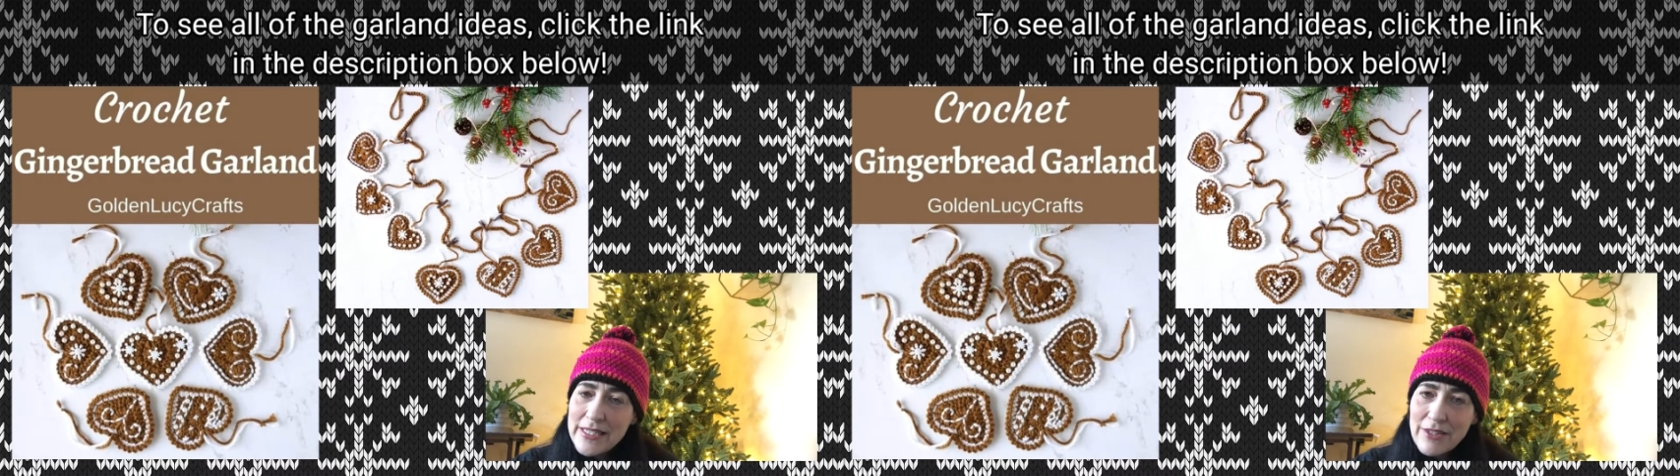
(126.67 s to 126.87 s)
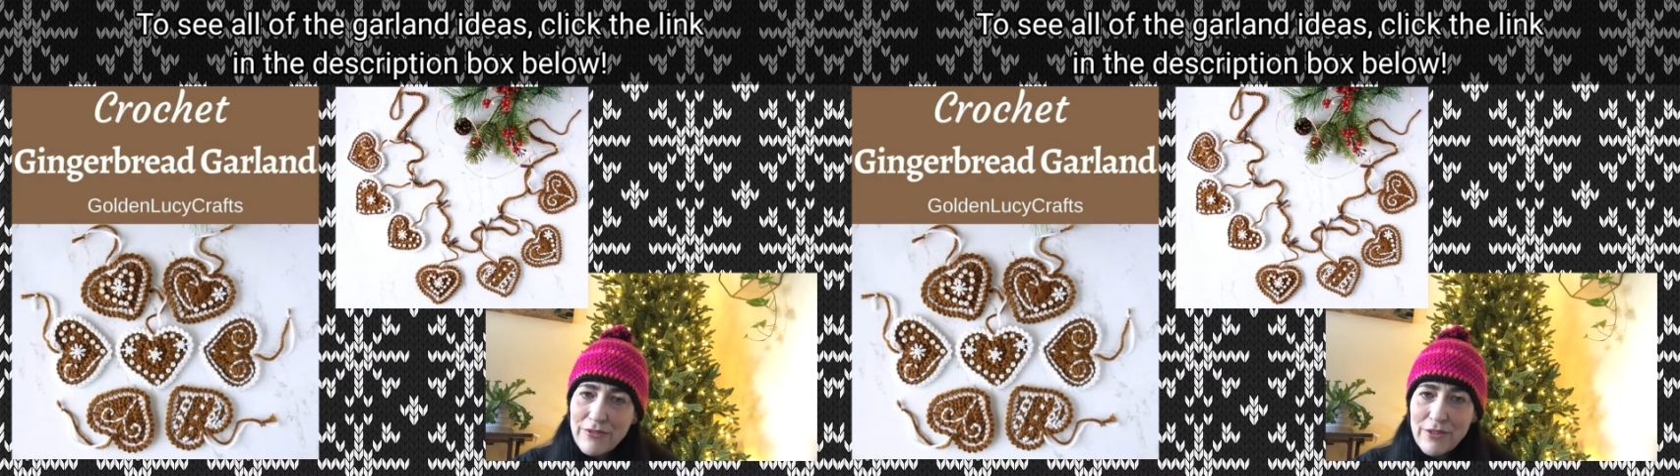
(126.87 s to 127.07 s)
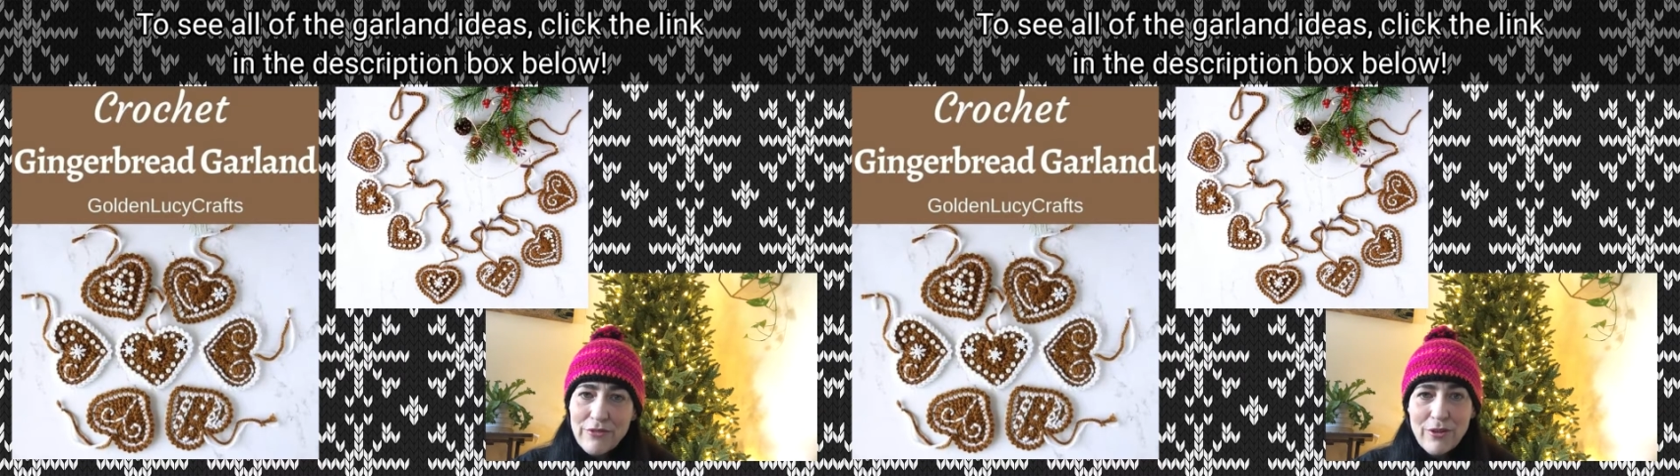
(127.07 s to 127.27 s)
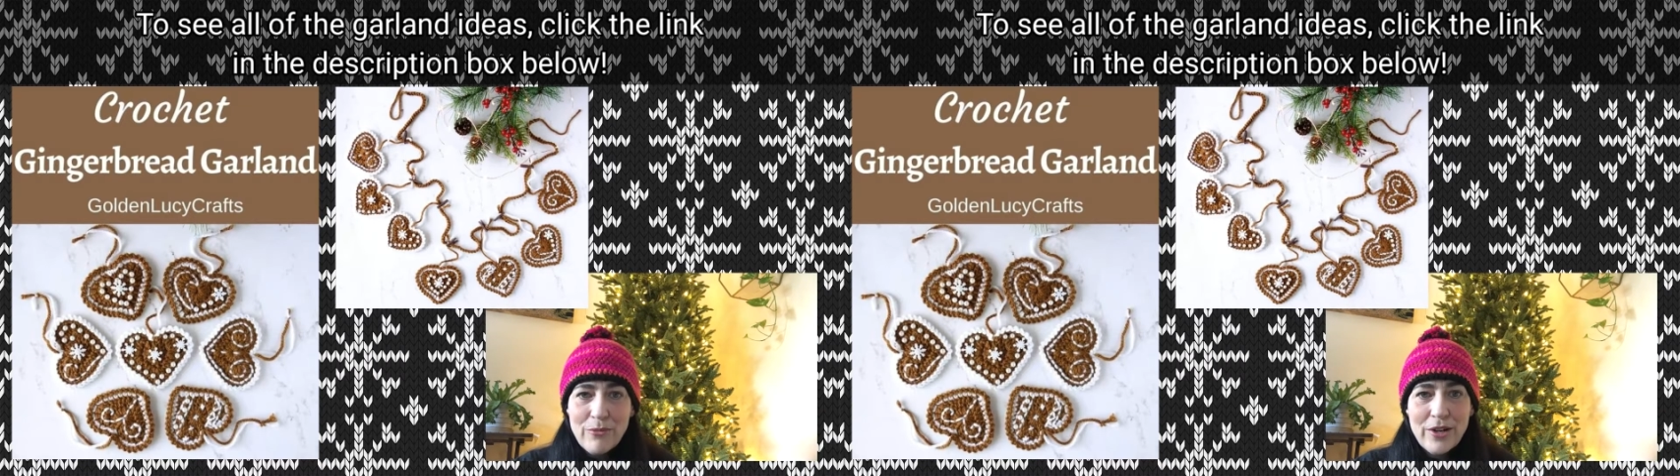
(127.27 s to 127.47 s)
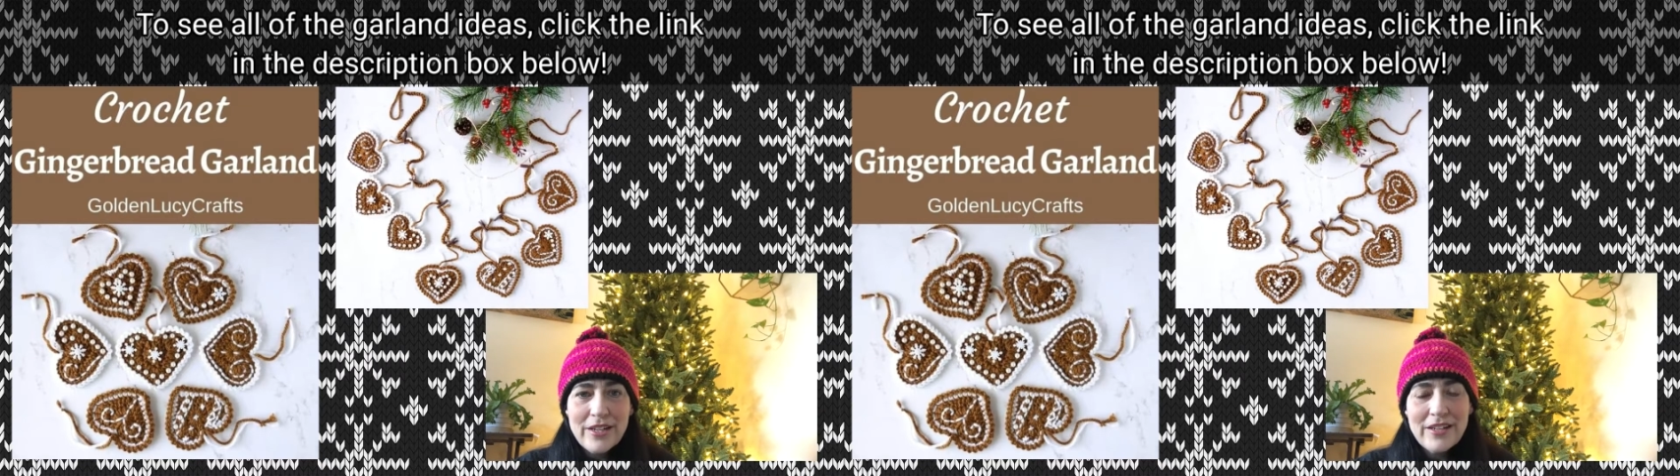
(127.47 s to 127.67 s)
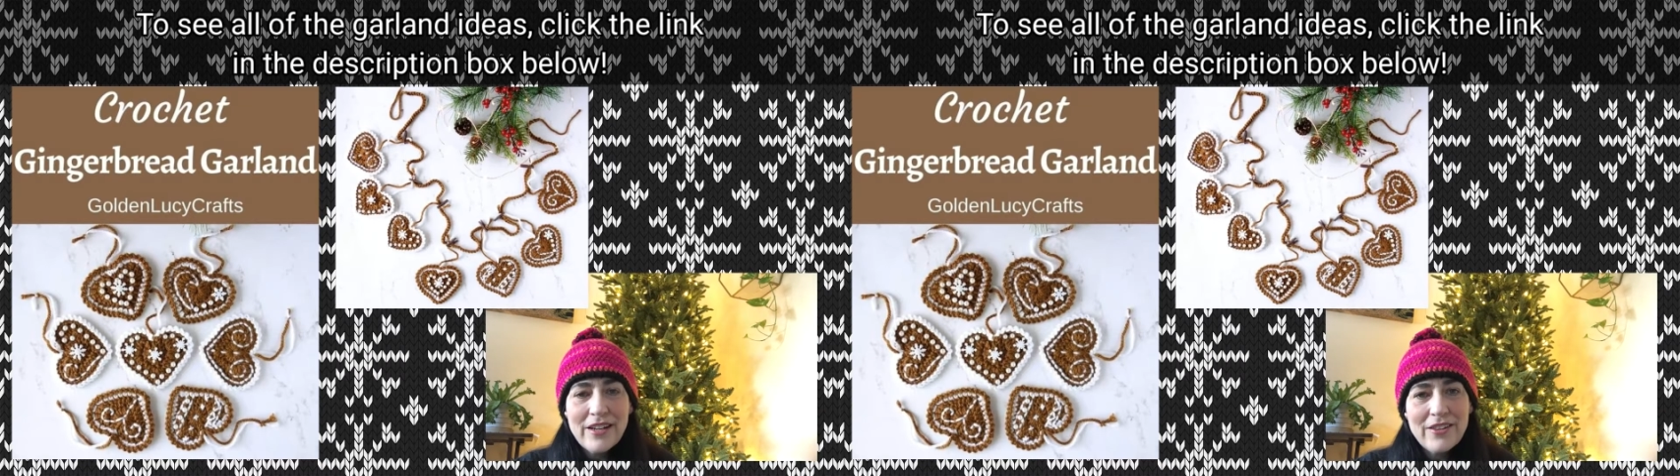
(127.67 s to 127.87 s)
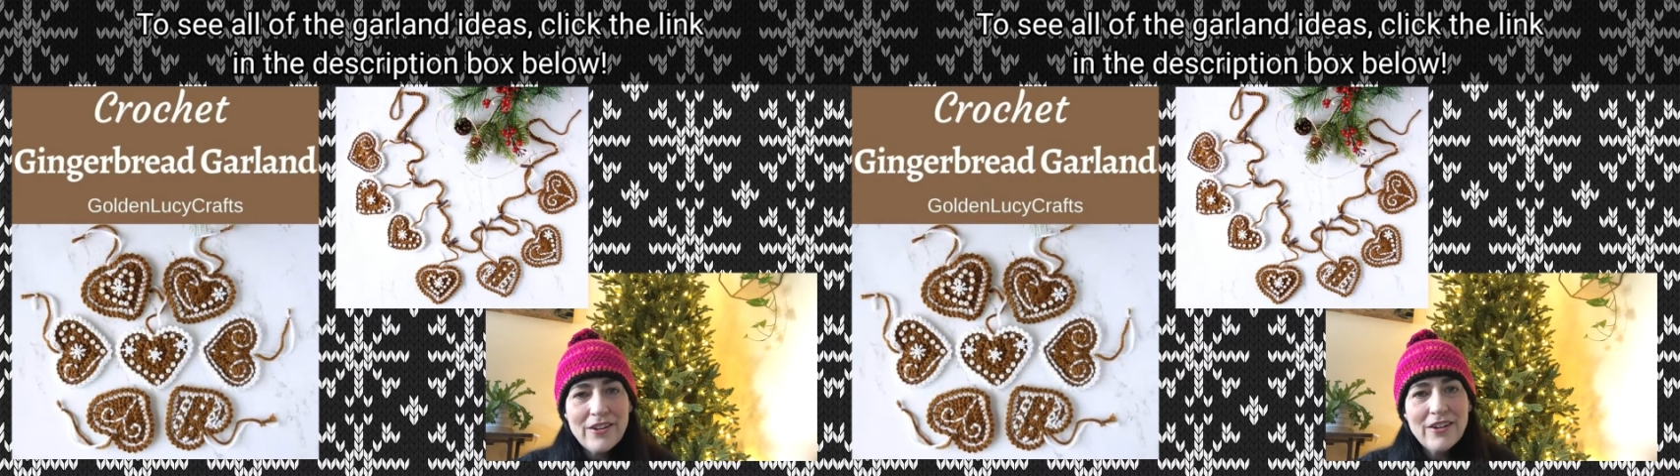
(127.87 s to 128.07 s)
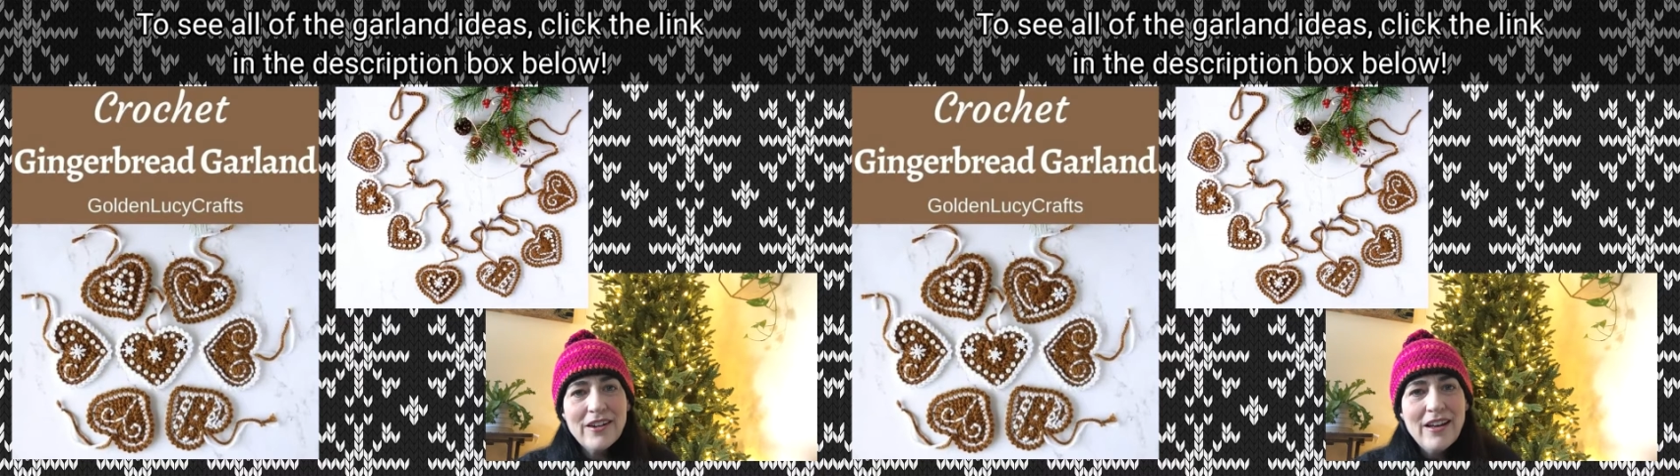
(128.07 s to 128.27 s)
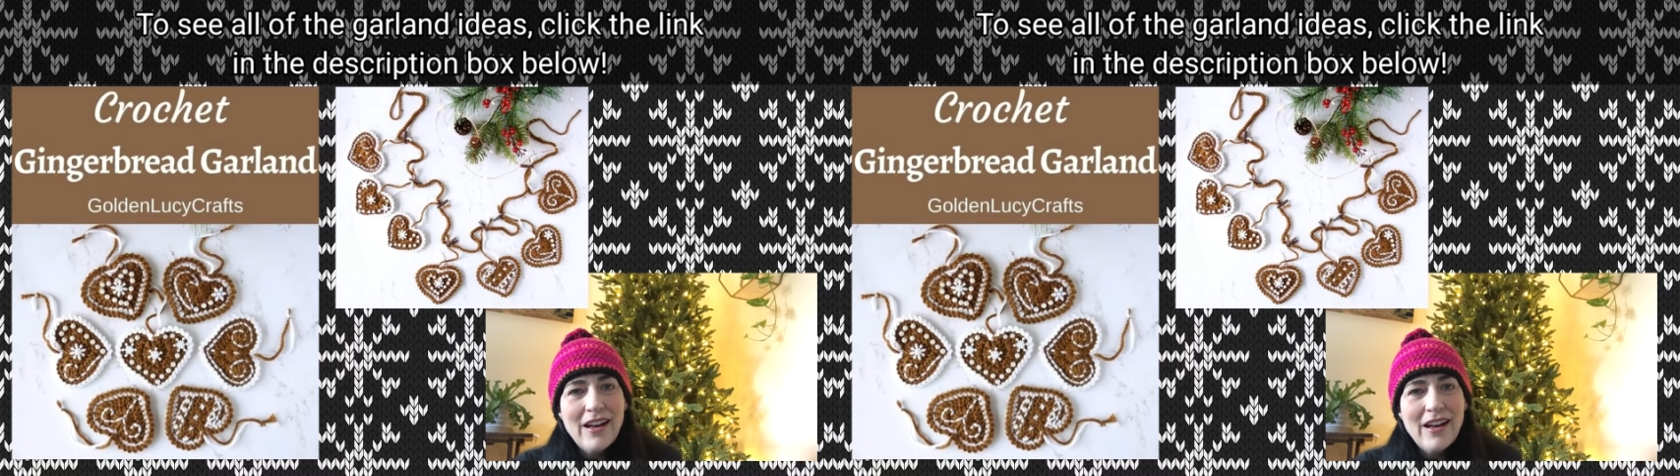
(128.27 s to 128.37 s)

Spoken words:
different from one another,